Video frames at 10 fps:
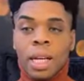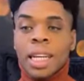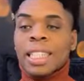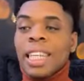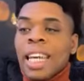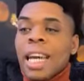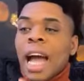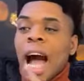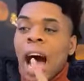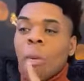
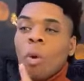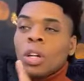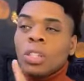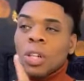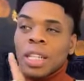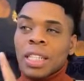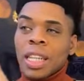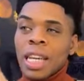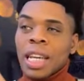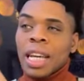See, I want you to
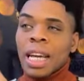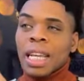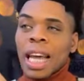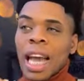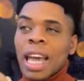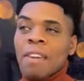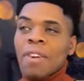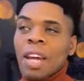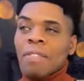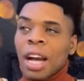see that
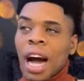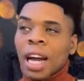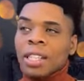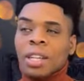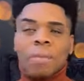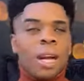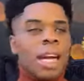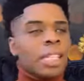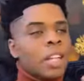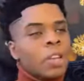even if God is
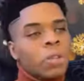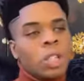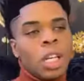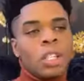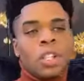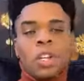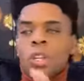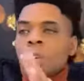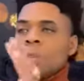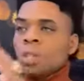correcting you, teaching
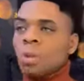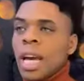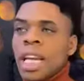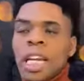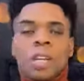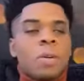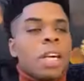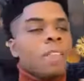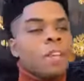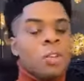you, training you,
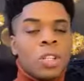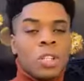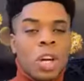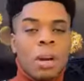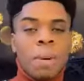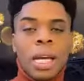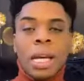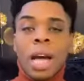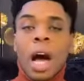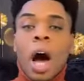giving you discernment,
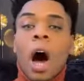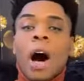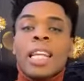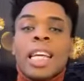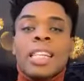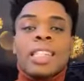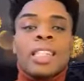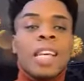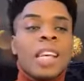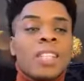all these
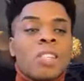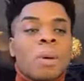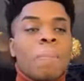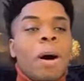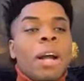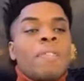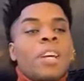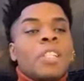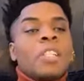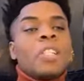things is a part of
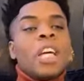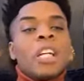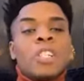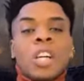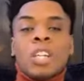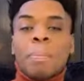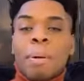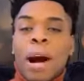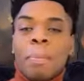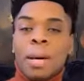his teaching
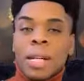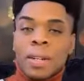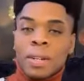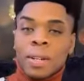department.